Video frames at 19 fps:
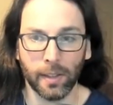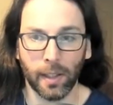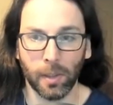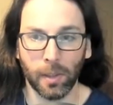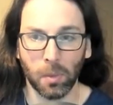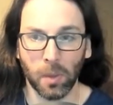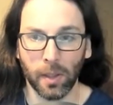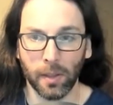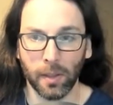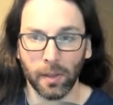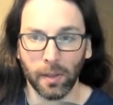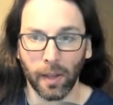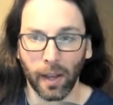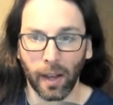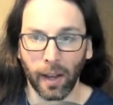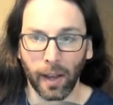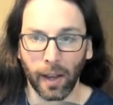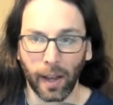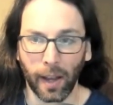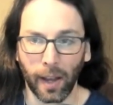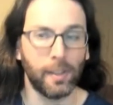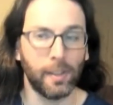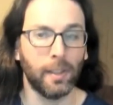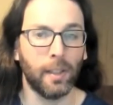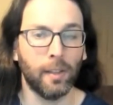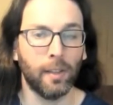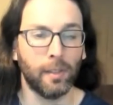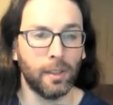that we
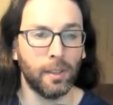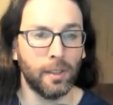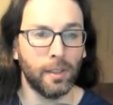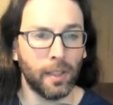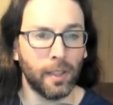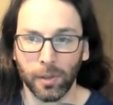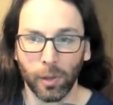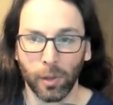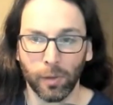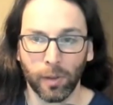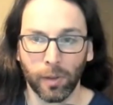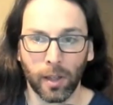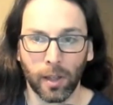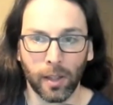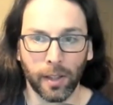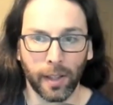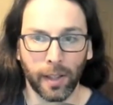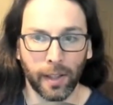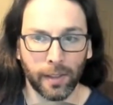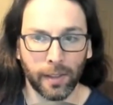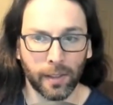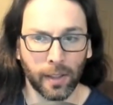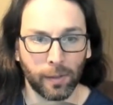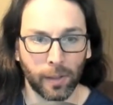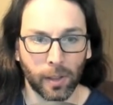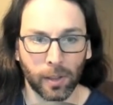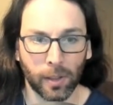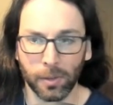haven't covered so far that
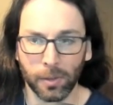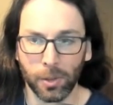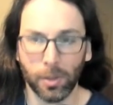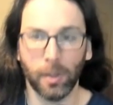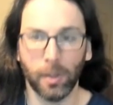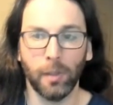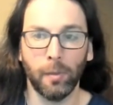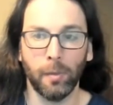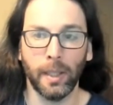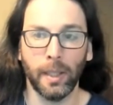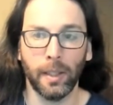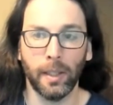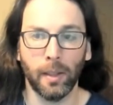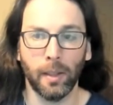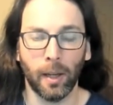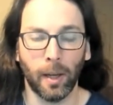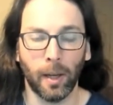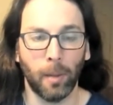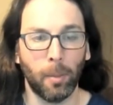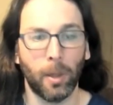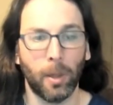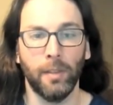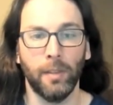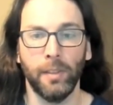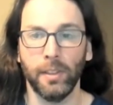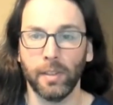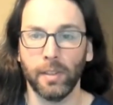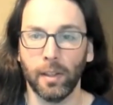feel should have been part
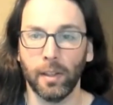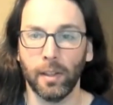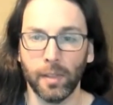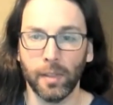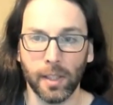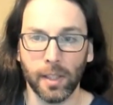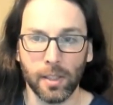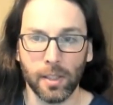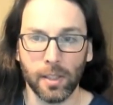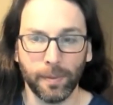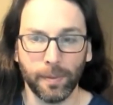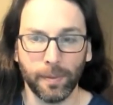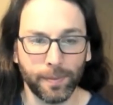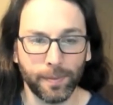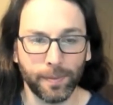of this conversation?